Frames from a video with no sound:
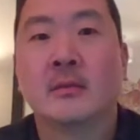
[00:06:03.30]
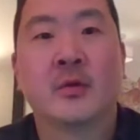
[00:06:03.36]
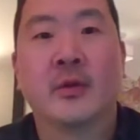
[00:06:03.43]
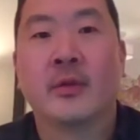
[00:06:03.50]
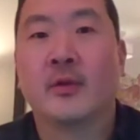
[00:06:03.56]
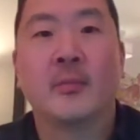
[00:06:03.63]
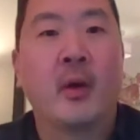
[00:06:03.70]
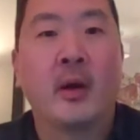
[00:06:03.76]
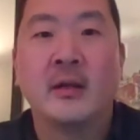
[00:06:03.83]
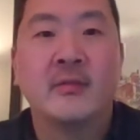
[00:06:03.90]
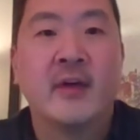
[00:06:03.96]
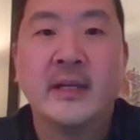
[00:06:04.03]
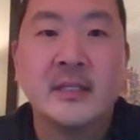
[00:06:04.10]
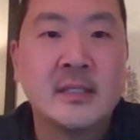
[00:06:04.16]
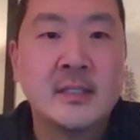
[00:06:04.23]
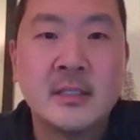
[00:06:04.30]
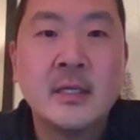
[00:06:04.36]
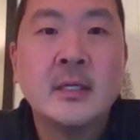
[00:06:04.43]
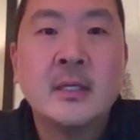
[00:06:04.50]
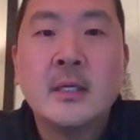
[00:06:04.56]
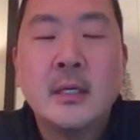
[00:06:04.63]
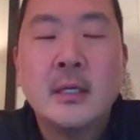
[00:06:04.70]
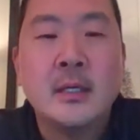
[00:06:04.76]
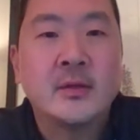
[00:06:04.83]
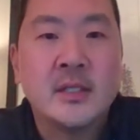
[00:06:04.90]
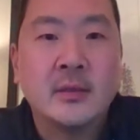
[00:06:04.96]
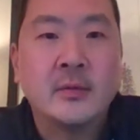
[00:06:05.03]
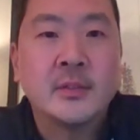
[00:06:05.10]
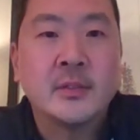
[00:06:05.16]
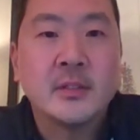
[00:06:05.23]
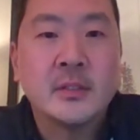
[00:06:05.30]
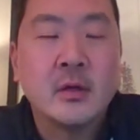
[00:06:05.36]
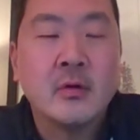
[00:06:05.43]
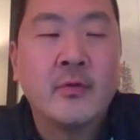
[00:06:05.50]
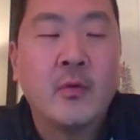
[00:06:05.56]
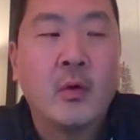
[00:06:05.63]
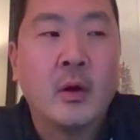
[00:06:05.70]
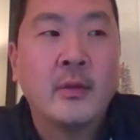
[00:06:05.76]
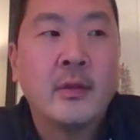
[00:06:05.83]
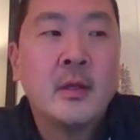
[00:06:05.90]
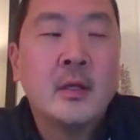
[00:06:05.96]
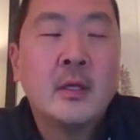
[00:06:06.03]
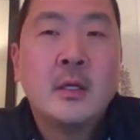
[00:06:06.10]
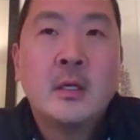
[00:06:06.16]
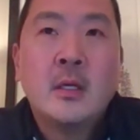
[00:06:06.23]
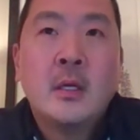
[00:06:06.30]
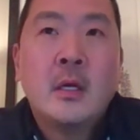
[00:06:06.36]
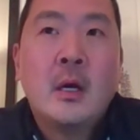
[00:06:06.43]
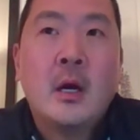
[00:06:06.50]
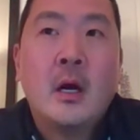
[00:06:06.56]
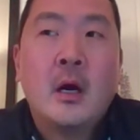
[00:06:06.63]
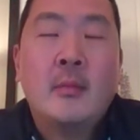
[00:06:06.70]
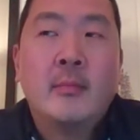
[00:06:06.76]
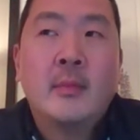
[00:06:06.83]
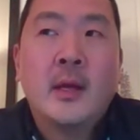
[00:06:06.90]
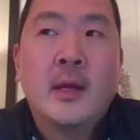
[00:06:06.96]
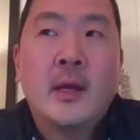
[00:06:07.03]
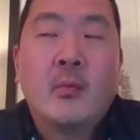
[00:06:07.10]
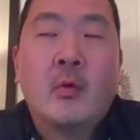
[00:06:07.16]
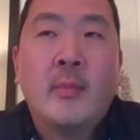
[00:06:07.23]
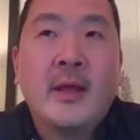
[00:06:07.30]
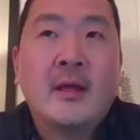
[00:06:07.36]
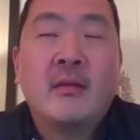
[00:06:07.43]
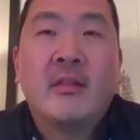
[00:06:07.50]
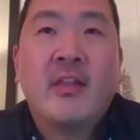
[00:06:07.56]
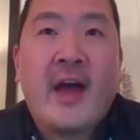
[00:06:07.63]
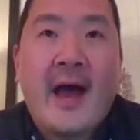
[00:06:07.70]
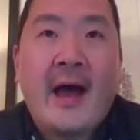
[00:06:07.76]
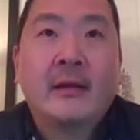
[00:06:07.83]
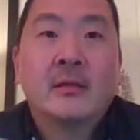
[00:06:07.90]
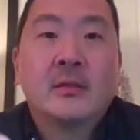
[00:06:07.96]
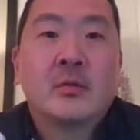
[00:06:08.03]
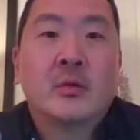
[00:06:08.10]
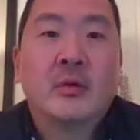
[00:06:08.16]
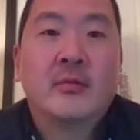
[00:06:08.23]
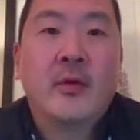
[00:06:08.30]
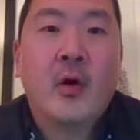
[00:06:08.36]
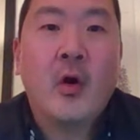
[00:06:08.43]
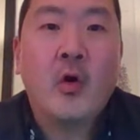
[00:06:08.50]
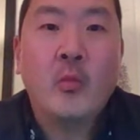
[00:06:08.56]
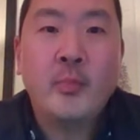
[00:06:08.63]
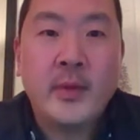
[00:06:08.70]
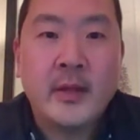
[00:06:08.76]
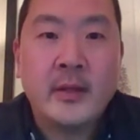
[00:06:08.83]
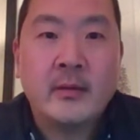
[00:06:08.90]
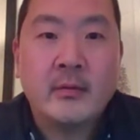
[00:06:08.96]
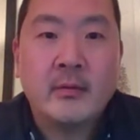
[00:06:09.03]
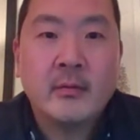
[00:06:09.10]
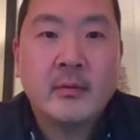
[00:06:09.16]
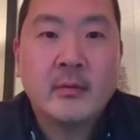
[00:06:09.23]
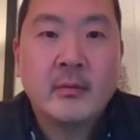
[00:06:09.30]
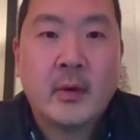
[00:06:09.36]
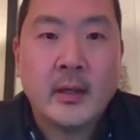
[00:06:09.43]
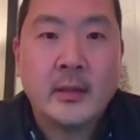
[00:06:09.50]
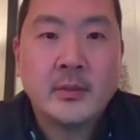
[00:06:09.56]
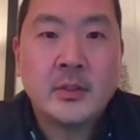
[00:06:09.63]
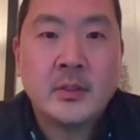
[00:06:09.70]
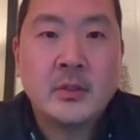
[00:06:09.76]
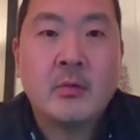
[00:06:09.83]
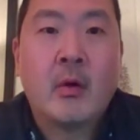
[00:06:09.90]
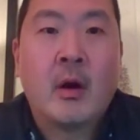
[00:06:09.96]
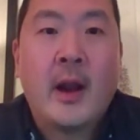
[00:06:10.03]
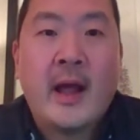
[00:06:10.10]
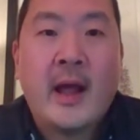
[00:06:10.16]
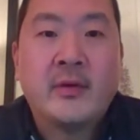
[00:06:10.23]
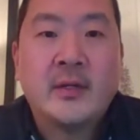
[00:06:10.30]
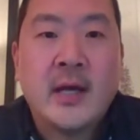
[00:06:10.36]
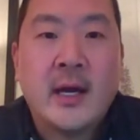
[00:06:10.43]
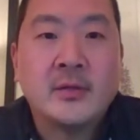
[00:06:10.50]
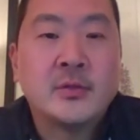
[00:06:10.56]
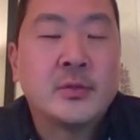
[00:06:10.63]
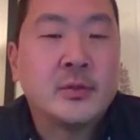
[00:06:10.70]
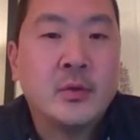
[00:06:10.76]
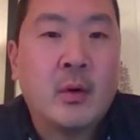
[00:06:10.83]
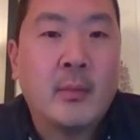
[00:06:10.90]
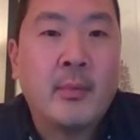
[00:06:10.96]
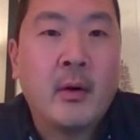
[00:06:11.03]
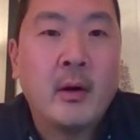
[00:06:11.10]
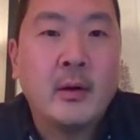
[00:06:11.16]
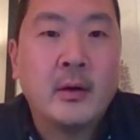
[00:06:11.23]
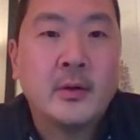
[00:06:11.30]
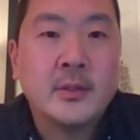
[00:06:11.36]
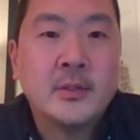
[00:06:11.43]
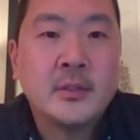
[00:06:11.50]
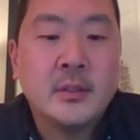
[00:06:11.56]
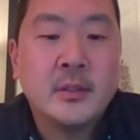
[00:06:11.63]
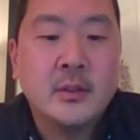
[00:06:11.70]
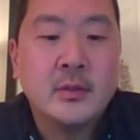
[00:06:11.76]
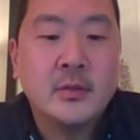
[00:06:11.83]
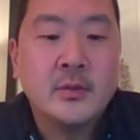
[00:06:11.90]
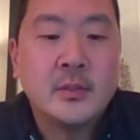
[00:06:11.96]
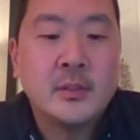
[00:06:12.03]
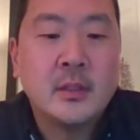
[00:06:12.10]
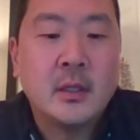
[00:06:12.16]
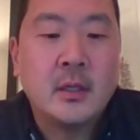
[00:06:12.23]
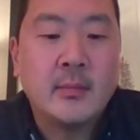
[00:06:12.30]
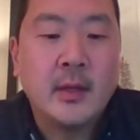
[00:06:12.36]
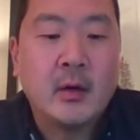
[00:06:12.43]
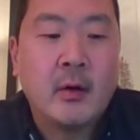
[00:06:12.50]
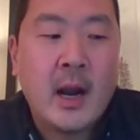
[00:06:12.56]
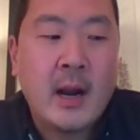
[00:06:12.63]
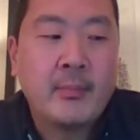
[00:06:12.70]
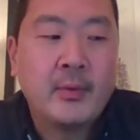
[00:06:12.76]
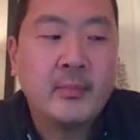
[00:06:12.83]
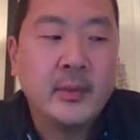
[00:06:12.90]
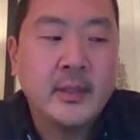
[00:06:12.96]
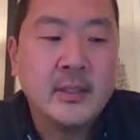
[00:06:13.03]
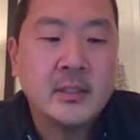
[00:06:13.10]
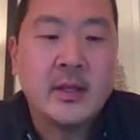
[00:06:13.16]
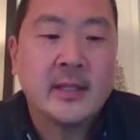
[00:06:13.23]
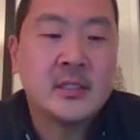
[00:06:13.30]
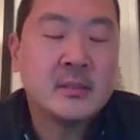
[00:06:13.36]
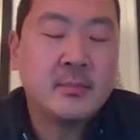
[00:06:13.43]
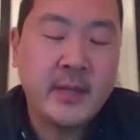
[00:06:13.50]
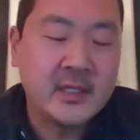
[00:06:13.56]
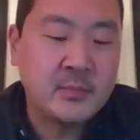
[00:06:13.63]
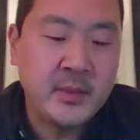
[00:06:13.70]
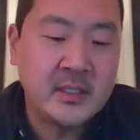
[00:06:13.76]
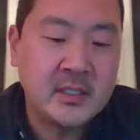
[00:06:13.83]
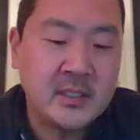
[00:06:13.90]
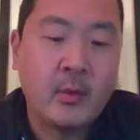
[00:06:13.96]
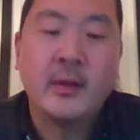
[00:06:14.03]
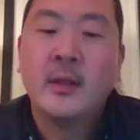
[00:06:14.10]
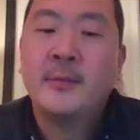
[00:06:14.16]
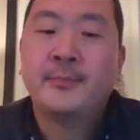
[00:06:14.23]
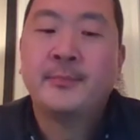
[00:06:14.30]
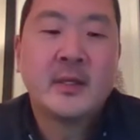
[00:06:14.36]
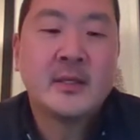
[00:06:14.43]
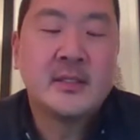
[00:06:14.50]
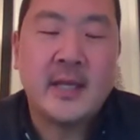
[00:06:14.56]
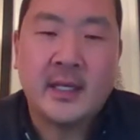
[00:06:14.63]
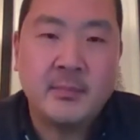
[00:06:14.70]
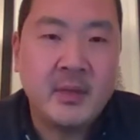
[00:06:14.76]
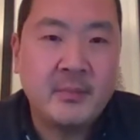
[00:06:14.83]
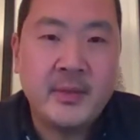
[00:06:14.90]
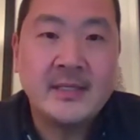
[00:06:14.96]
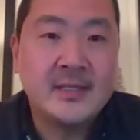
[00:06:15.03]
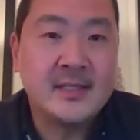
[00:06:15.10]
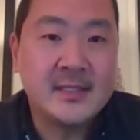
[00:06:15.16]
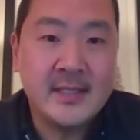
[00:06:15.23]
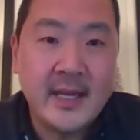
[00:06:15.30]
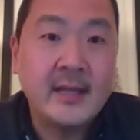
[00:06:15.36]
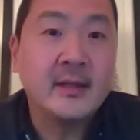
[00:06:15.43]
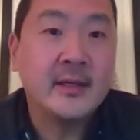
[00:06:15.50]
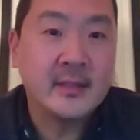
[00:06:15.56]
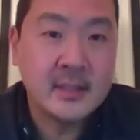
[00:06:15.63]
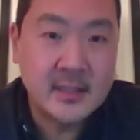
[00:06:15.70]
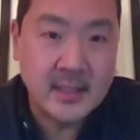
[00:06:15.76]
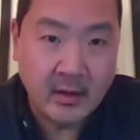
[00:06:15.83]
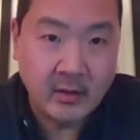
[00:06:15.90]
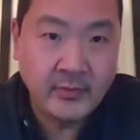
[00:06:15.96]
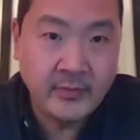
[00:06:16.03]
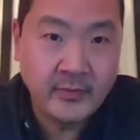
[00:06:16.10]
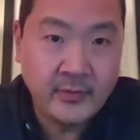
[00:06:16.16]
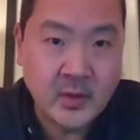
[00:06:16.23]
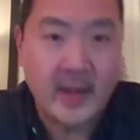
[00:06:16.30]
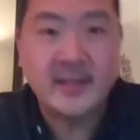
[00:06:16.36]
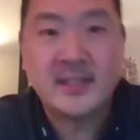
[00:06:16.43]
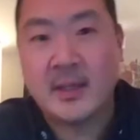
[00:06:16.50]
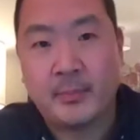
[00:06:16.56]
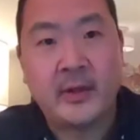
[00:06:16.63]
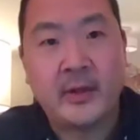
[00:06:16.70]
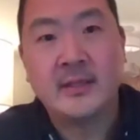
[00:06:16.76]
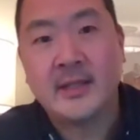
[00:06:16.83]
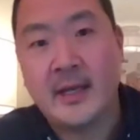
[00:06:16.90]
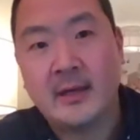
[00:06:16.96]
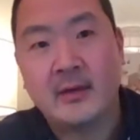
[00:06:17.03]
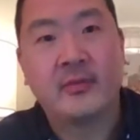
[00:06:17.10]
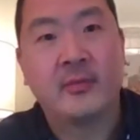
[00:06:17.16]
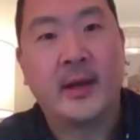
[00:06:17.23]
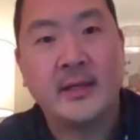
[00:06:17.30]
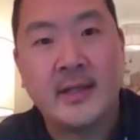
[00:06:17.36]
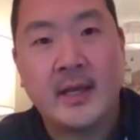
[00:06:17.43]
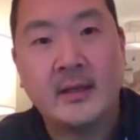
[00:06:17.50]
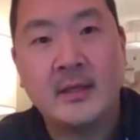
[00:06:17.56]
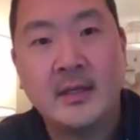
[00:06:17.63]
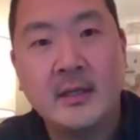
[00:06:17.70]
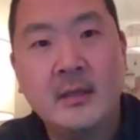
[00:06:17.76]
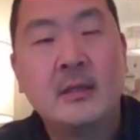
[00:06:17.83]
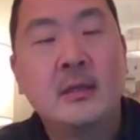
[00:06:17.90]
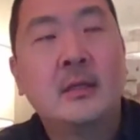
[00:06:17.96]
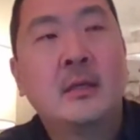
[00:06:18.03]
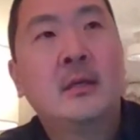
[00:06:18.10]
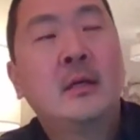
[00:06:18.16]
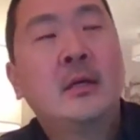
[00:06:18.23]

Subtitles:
sort of third party device, you know, signals and so forth. And we're making that sort of open, right, to our advertisers and to our partners to use interoperably. So that's piece number one. Second big piece is data itself. So I separate data from identity.